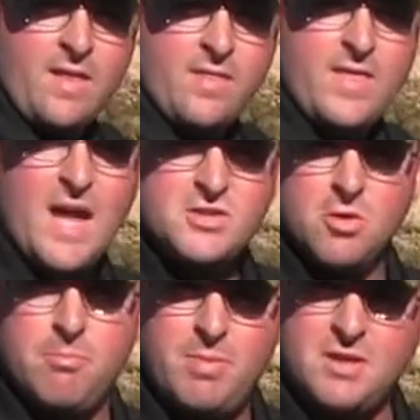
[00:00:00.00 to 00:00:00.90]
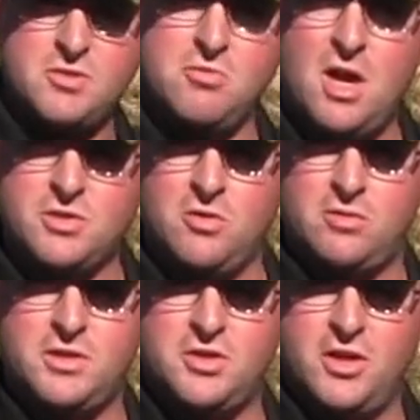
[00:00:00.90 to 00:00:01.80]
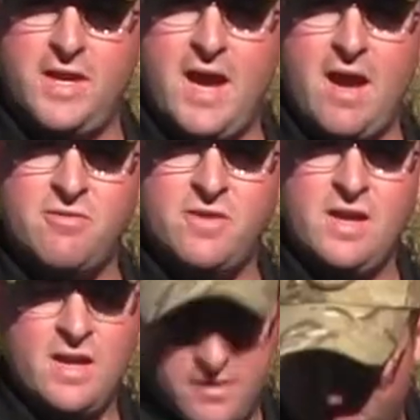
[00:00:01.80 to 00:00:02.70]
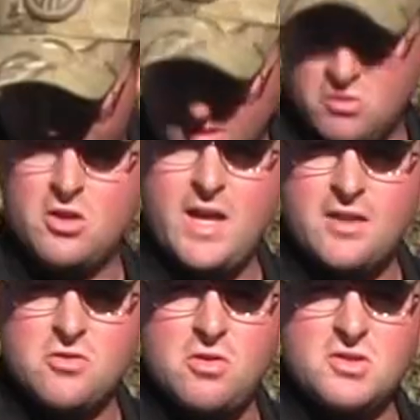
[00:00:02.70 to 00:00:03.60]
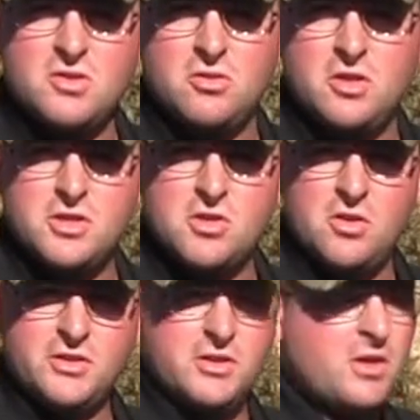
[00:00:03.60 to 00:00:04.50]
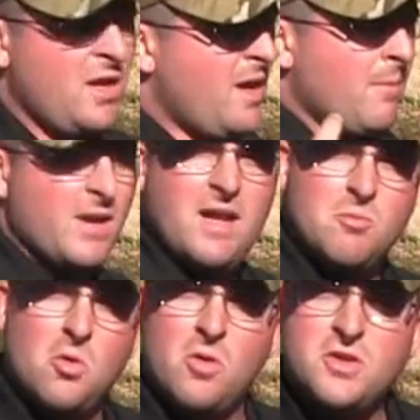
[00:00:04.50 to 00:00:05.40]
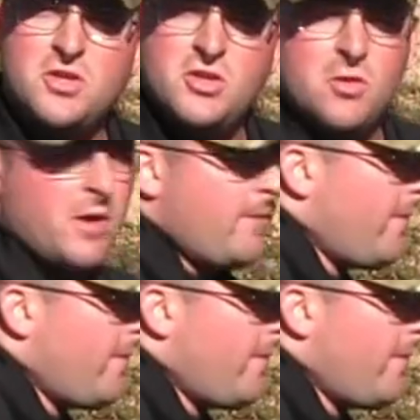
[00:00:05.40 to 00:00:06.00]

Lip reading: that's your best draw stroke that you're going to have. If you need to look at your holster, look at your holster. But the more that you do it,